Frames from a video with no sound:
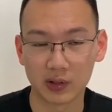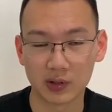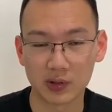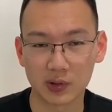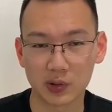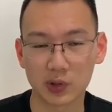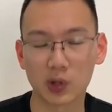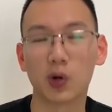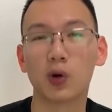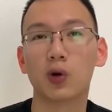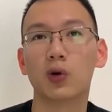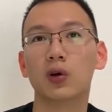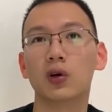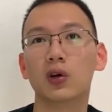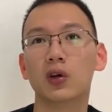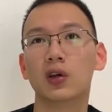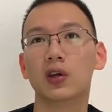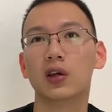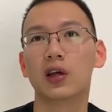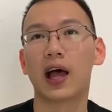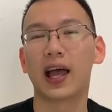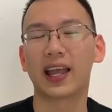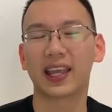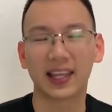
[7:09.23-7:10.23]
So,
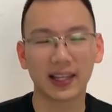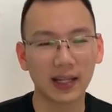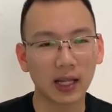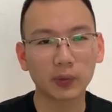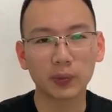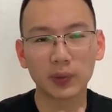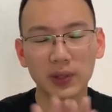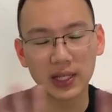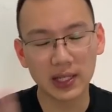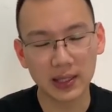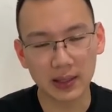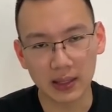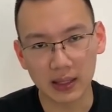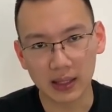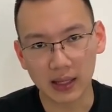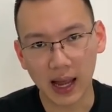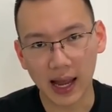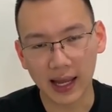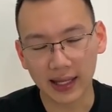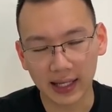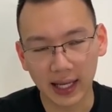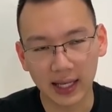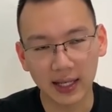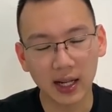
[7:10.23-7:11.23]
I cannot
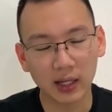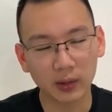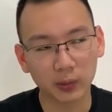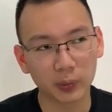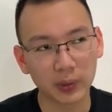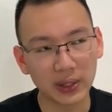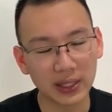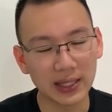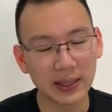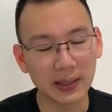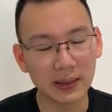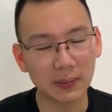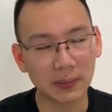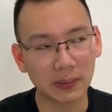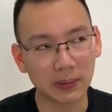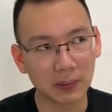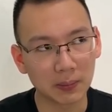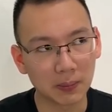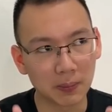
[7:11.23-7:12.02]
really